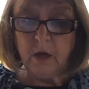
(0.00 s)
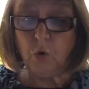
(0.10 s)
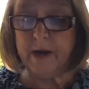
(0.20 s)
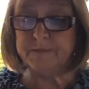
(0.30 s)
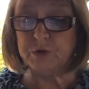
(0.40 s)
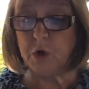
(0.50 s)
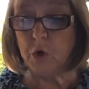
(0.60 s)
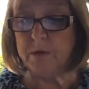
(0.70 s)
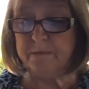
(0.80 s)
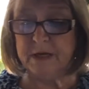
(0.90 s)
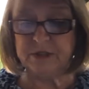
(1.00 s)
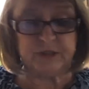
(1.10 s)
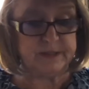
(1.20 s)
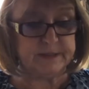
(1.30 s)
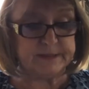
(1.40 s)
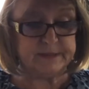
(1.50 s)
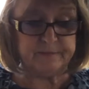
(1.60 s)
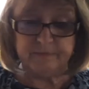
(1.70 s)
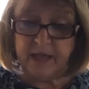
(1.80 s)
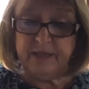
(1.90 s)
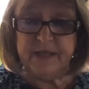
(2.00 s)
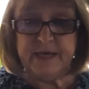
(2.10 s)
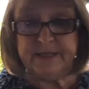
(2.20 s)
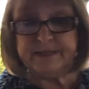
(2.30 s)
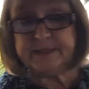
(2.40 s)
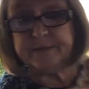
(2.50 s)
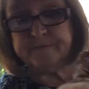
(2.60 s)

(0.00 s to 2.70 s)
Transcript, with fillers: Grapes grow in bunches like these,